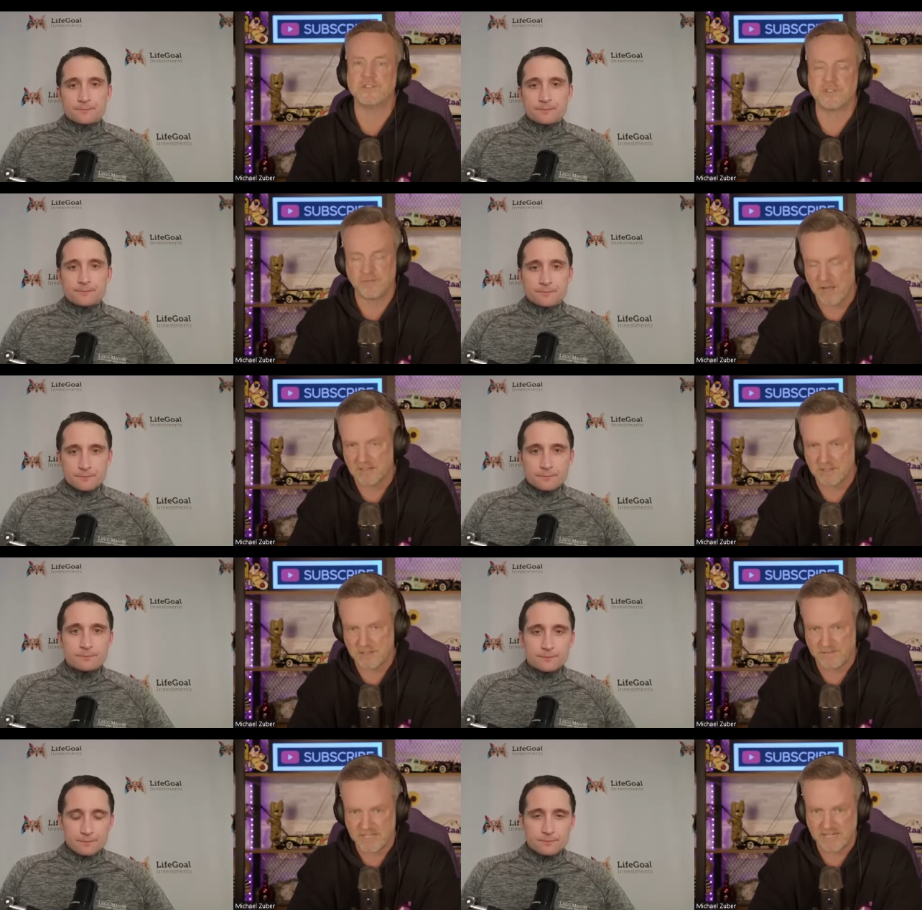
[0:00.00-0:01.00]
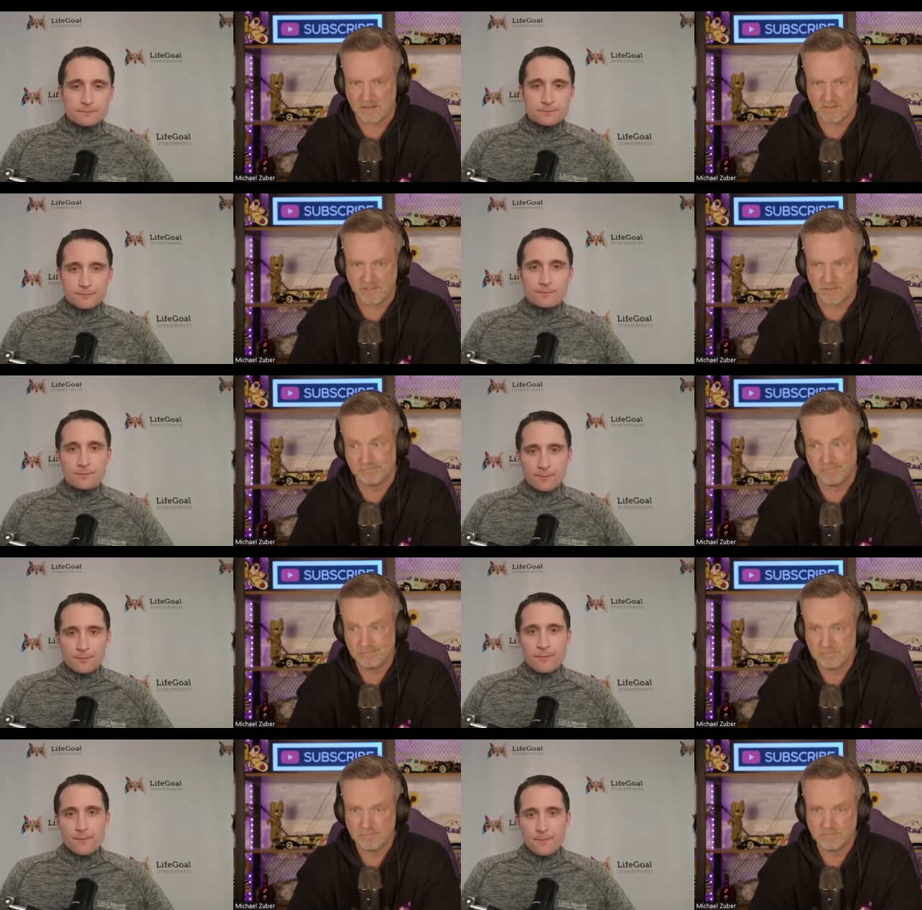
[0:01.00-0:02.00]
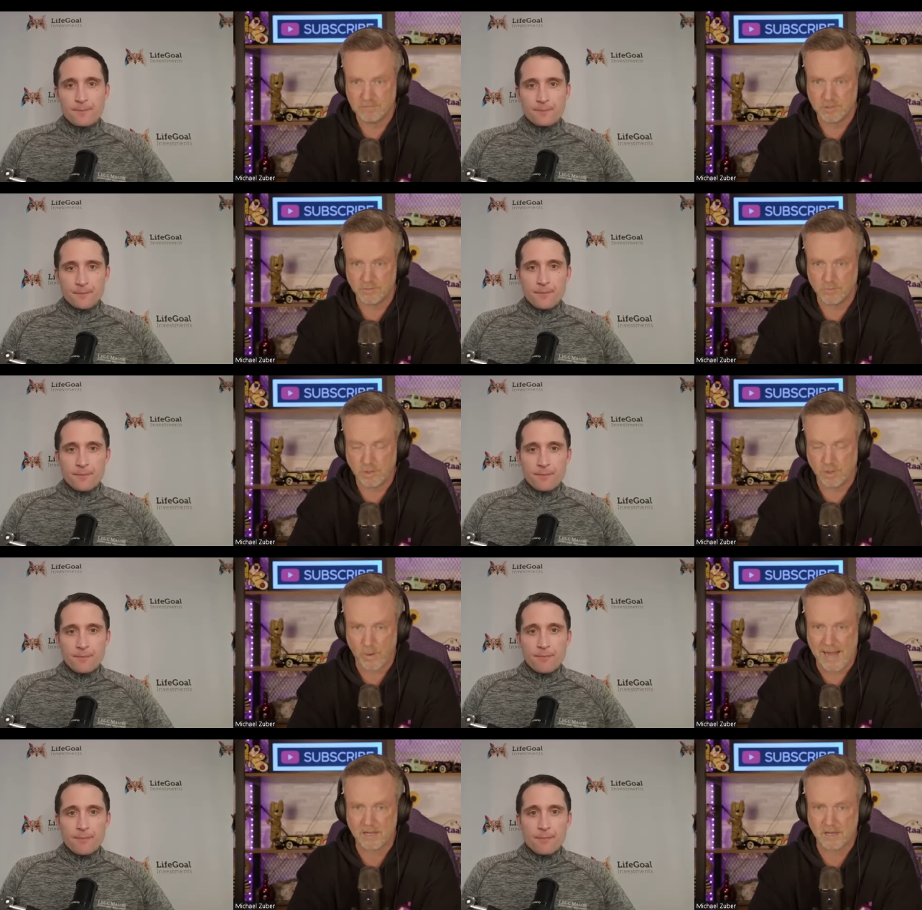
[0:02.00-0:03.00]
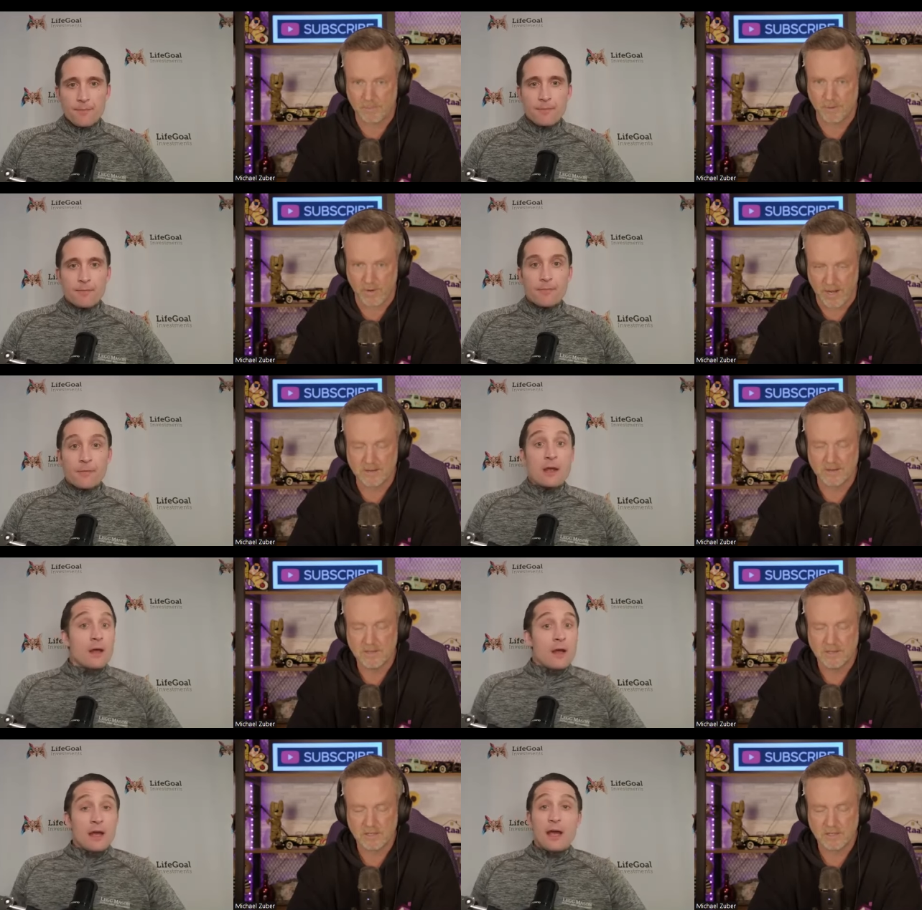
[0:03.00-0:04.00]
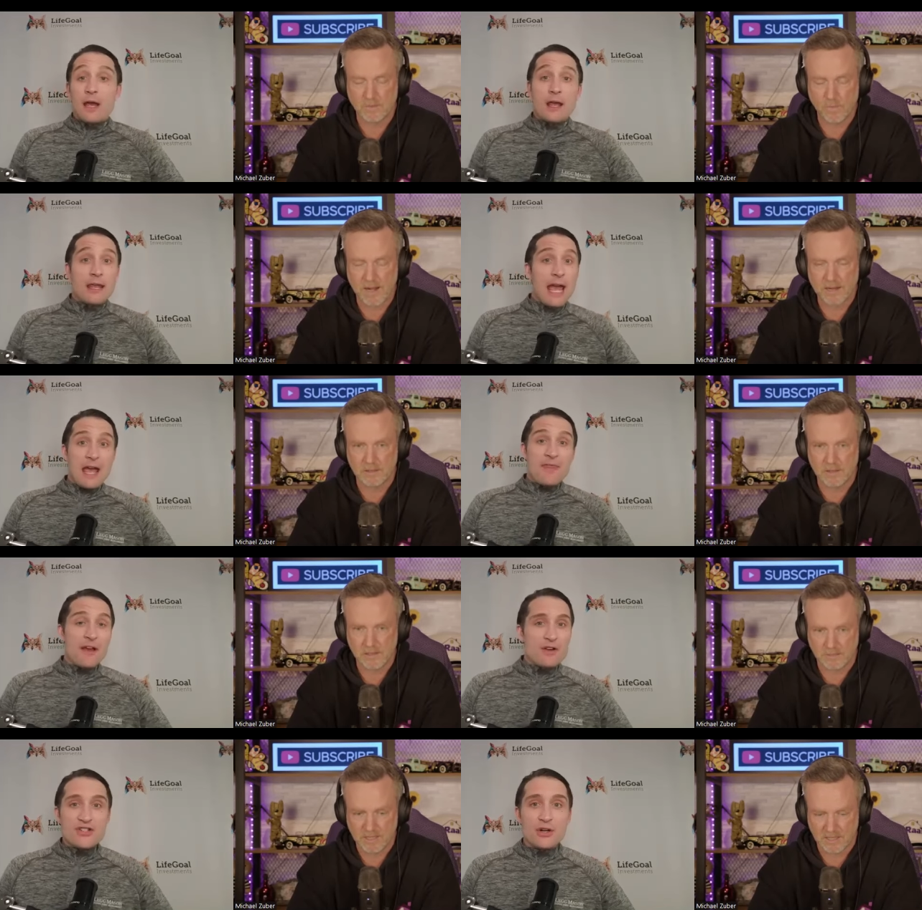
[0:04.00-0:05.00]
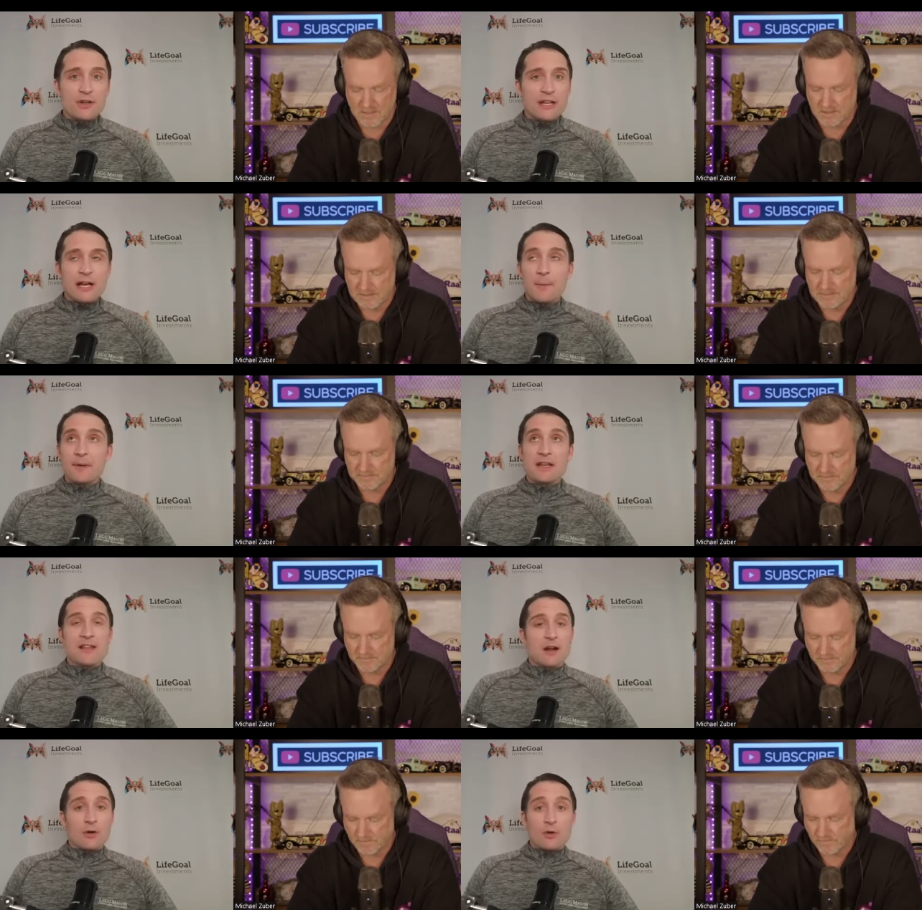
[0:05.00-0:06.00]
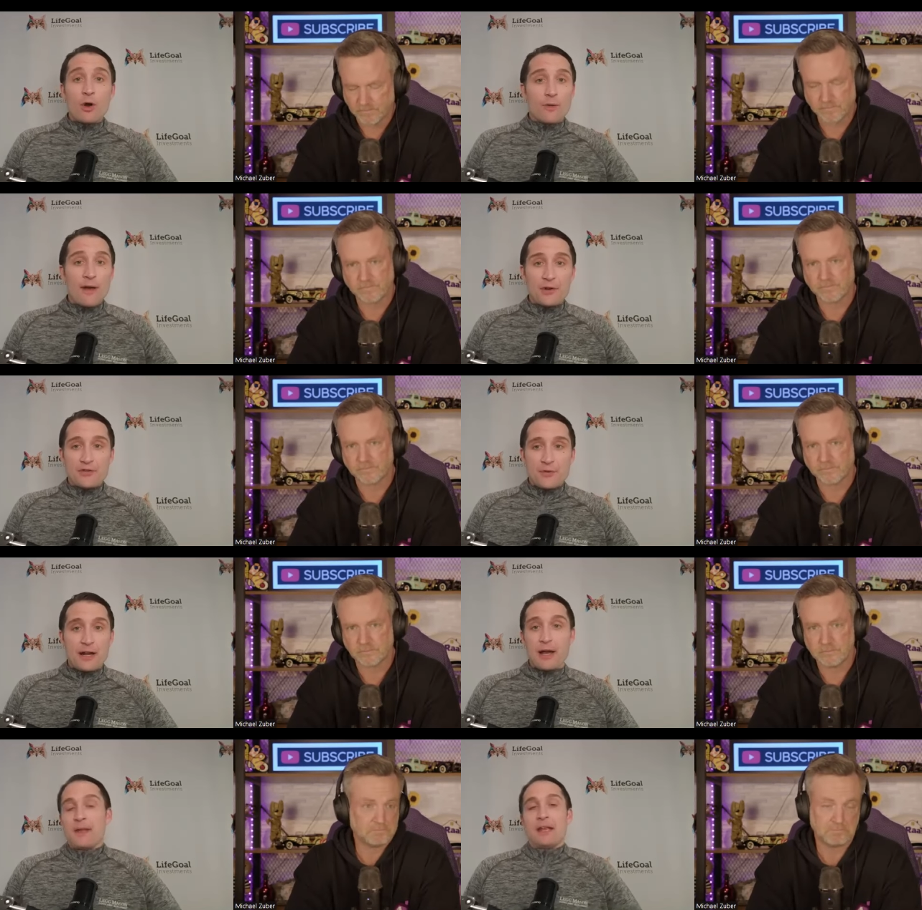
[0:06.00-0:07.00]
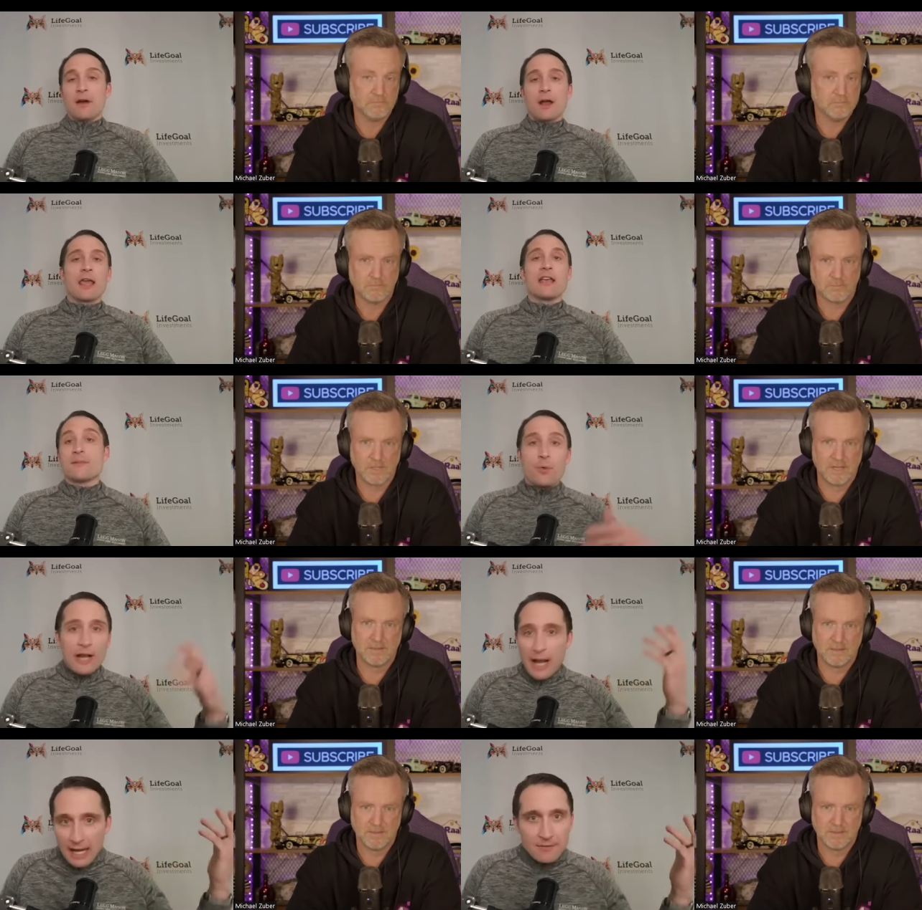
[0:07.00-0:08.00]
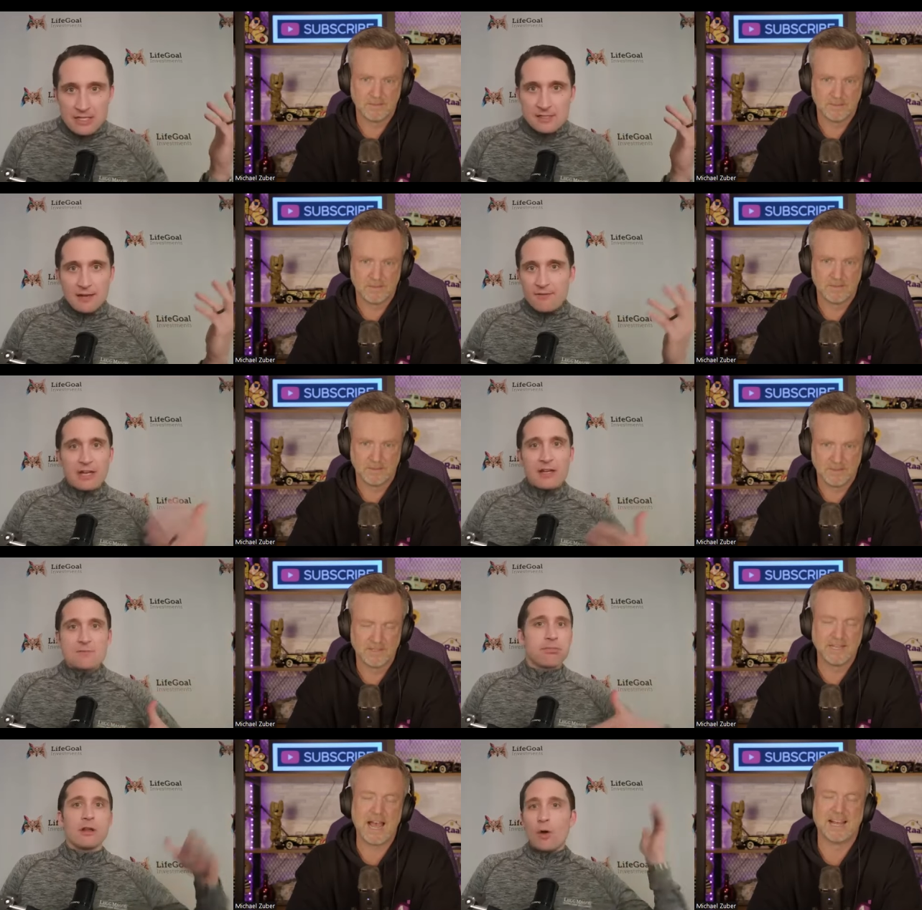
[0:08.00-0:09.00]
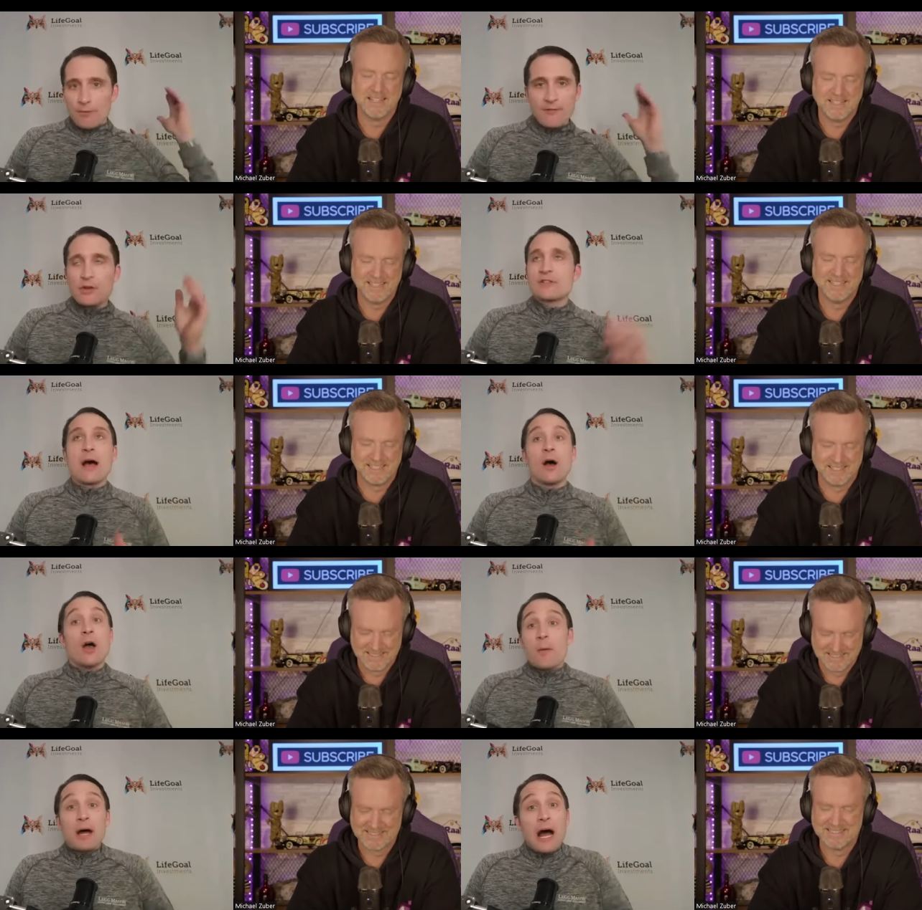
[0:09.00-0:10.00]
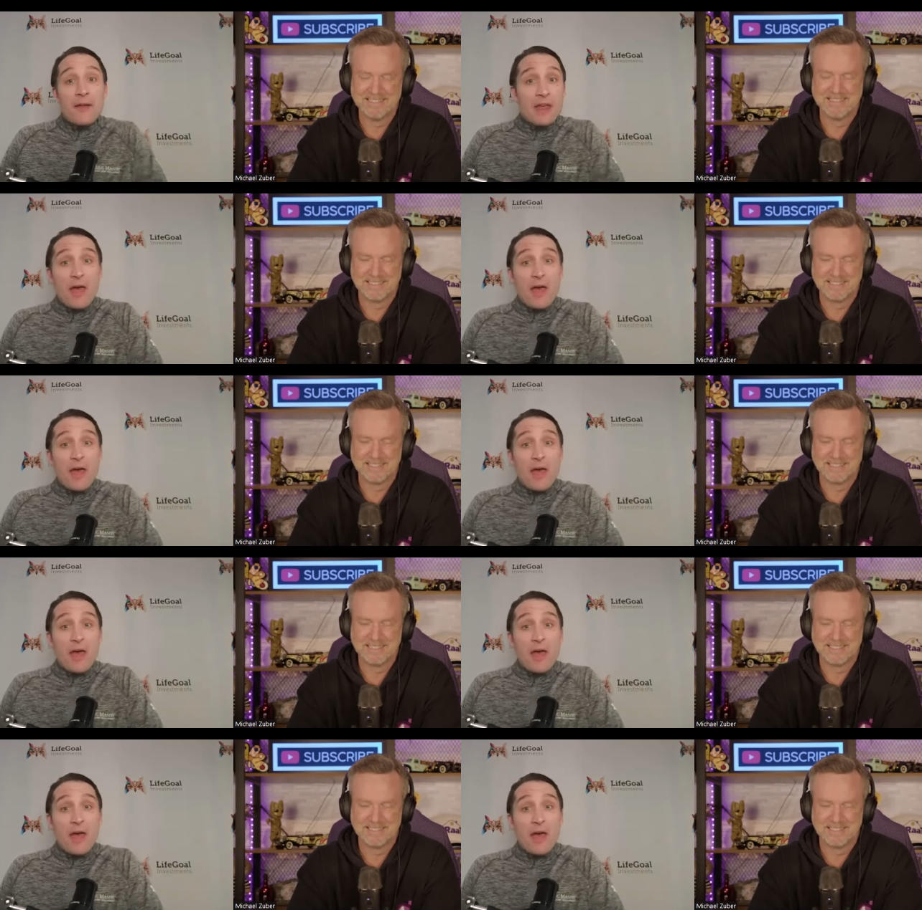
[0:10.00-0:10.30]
Speaker 1: hundreds of thousands of headcount could could whack a couple grand.
Speaker 2: Yeah, and there are certainly companies that are growing revenues right now. I mean, case in point, obviously Nvidia is hmm. blowing revenues out. But on